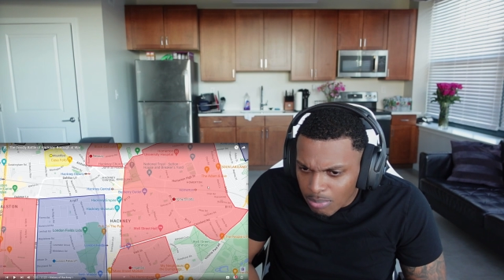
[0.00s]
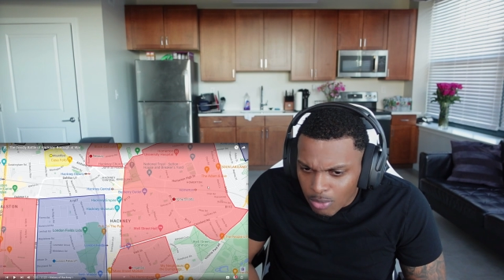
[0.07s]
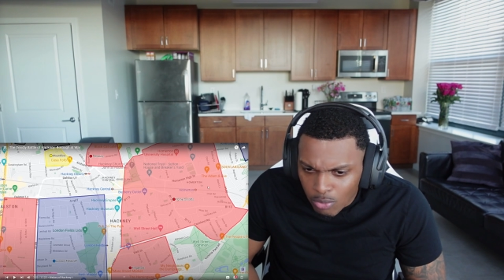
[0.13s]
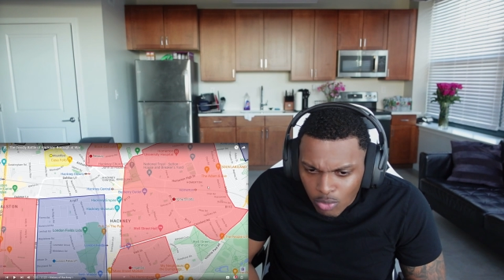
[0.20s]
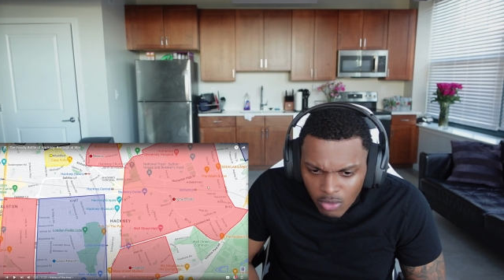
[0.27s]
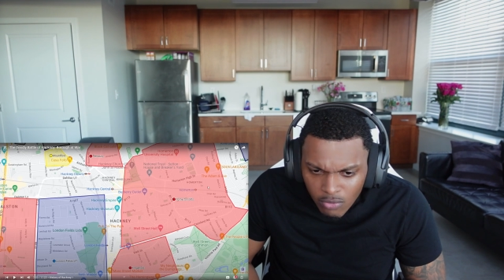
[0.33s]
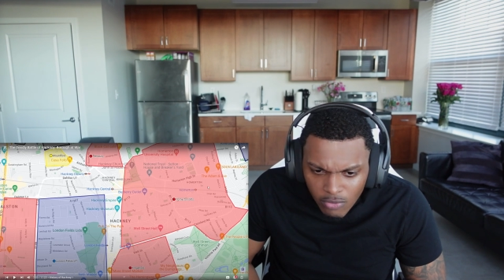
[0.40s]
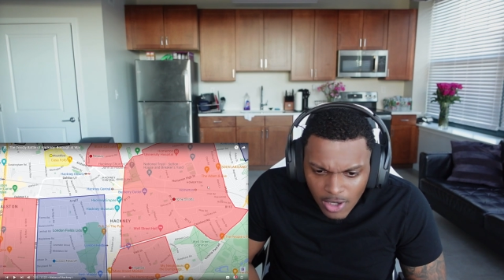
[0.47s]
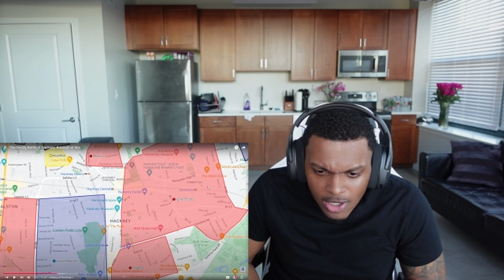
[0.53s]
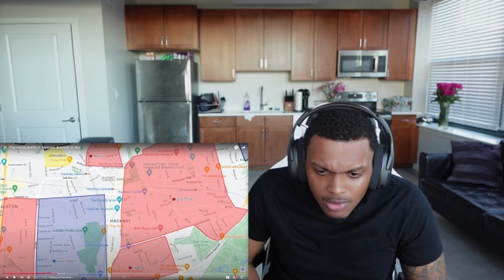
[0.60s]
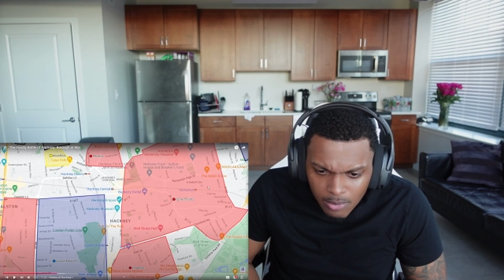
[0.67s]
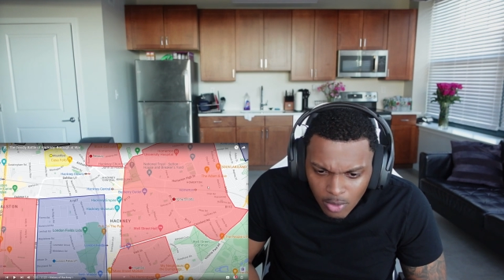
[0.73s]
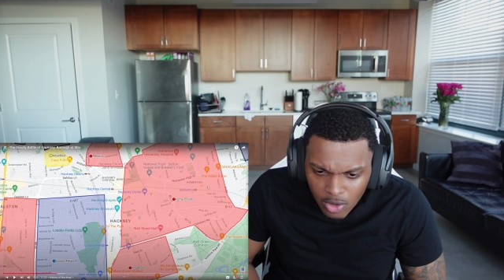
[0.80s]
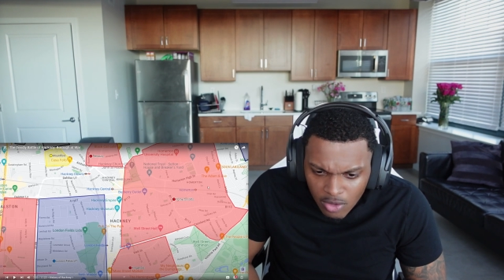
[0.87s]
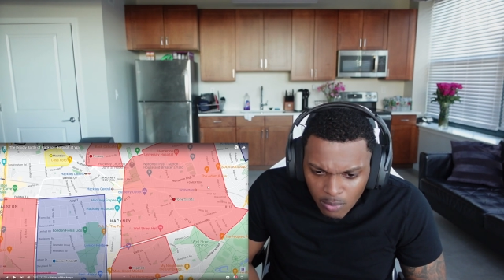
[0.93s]
and red?
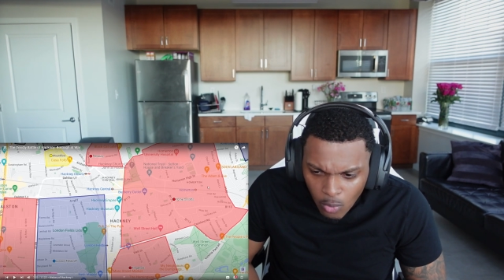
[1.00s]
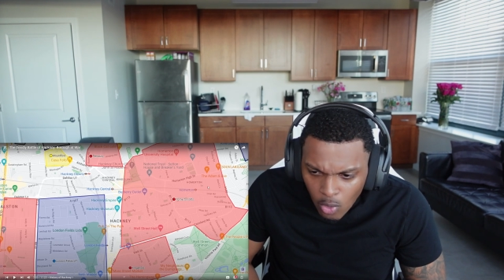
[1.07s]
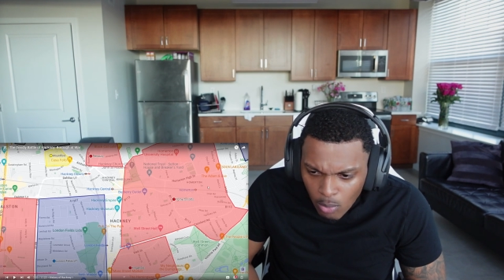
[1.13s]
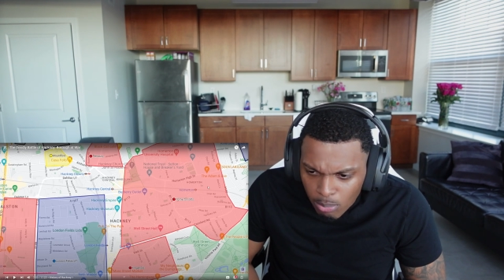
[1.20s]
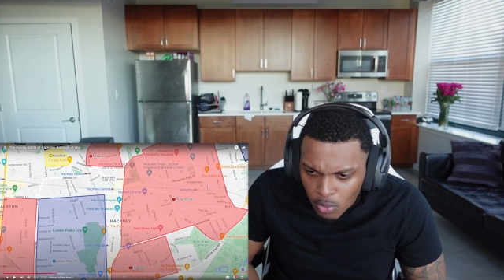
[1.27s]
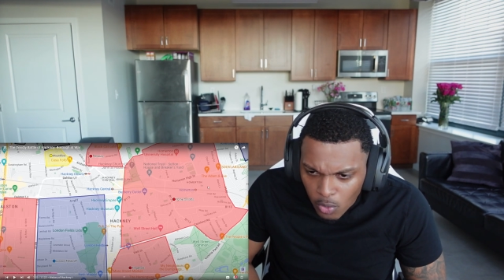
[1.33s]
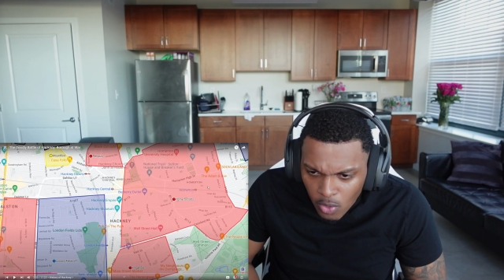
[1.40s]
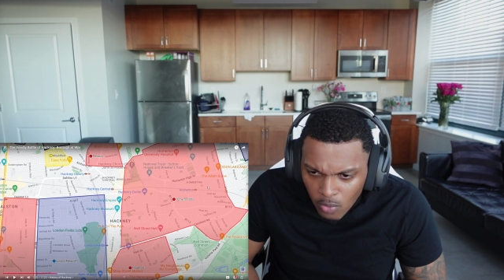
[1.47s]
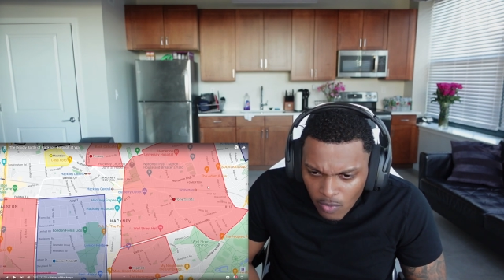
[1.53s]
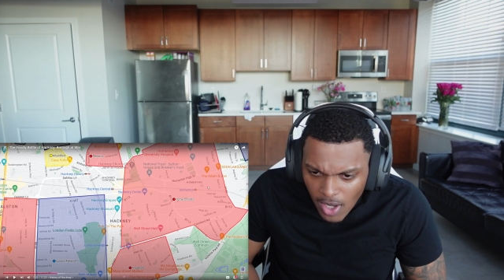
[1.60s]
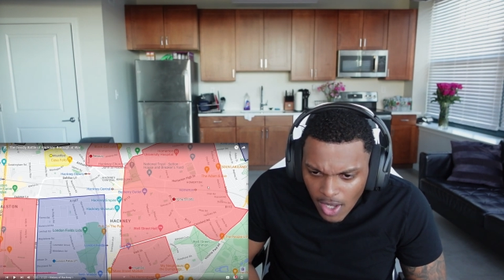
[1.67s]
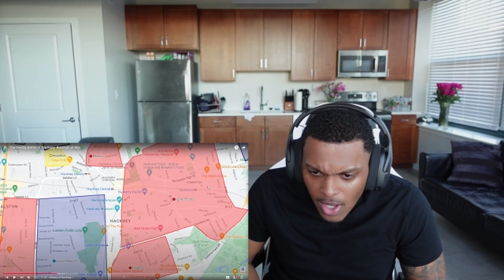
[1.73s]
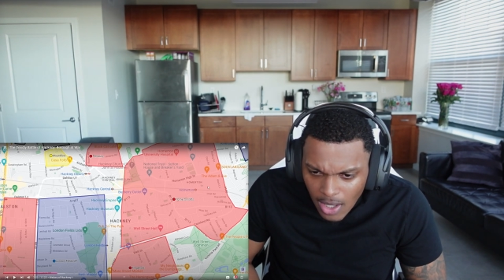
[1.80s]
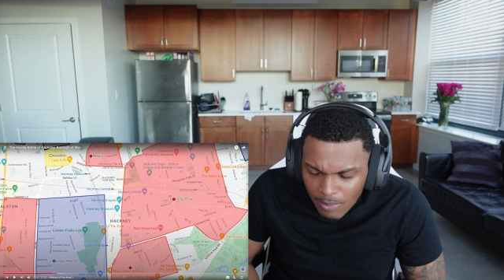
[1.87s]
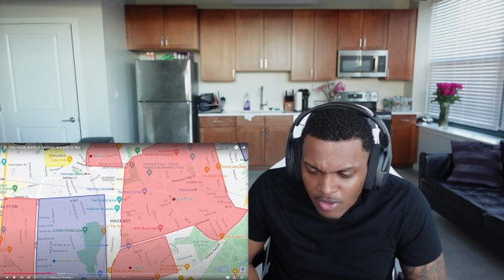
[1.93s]
Red is more blue than red?
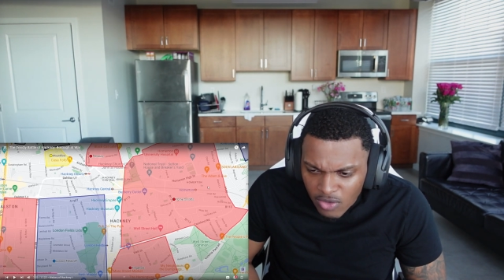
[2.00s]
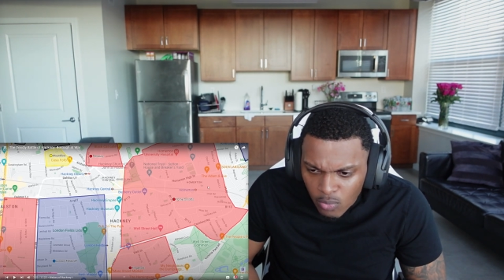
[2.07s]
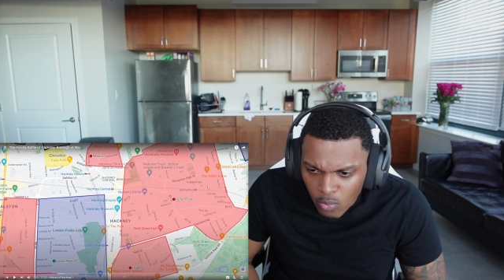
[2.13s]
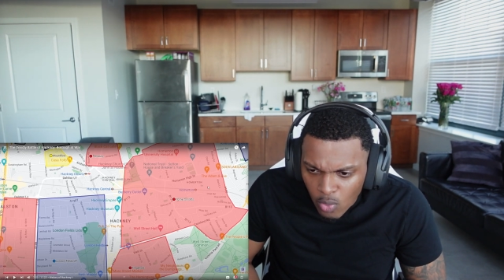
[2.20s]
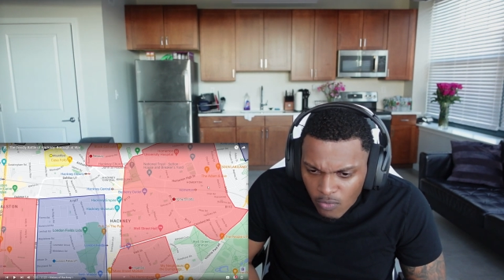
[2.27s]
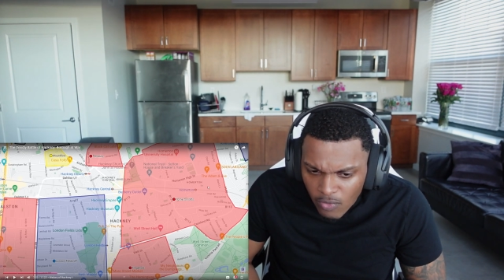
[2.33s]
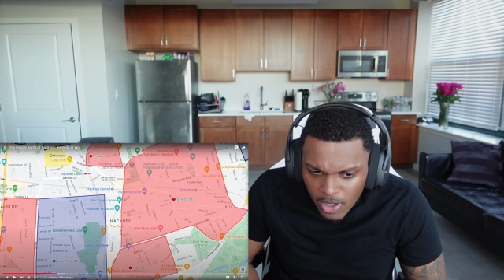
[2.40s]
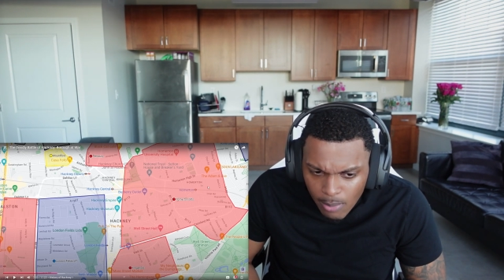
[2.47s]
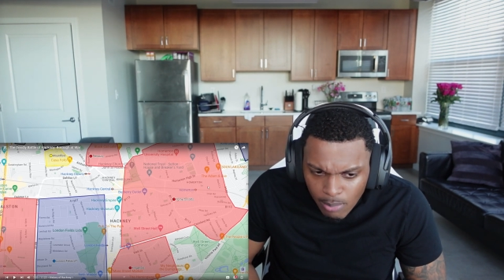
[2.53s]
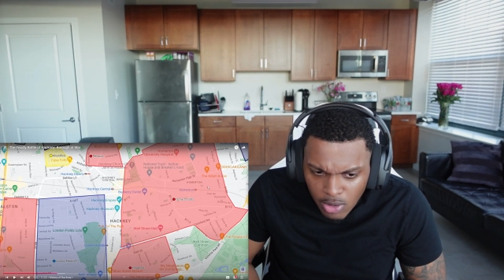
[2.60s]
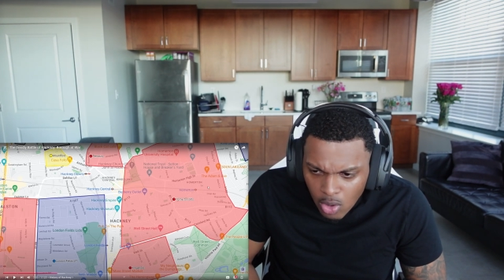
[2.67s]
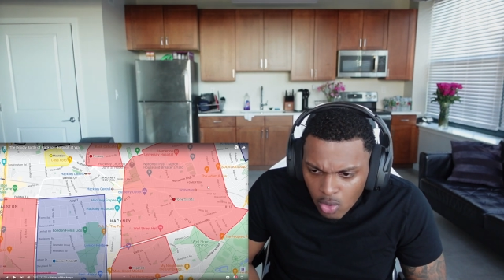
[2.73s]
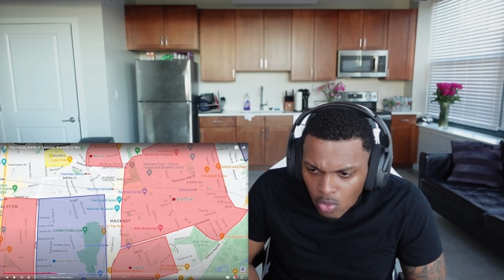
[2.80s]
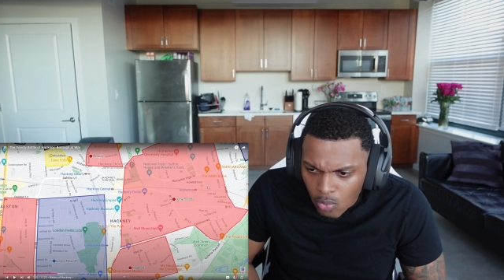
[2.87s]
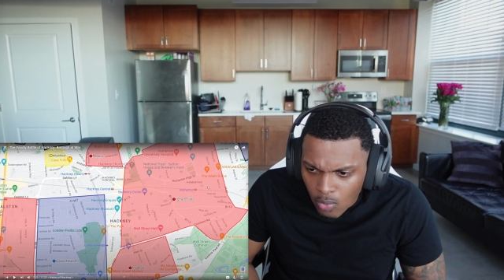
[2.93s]
I mean, it's more red and
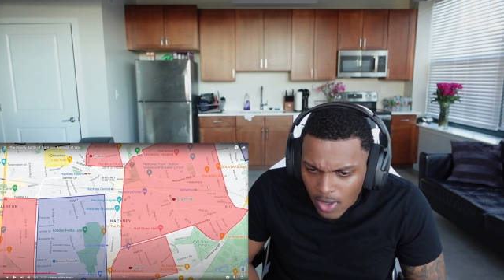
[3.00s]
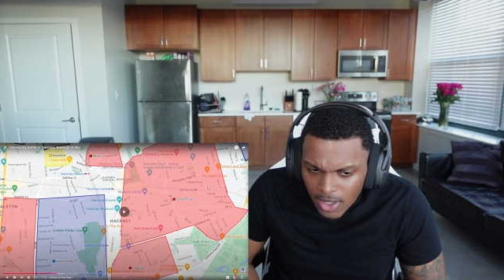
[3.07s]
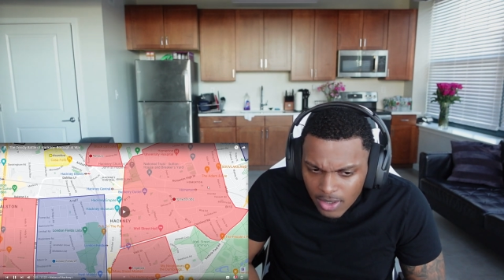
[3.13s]
blue. What?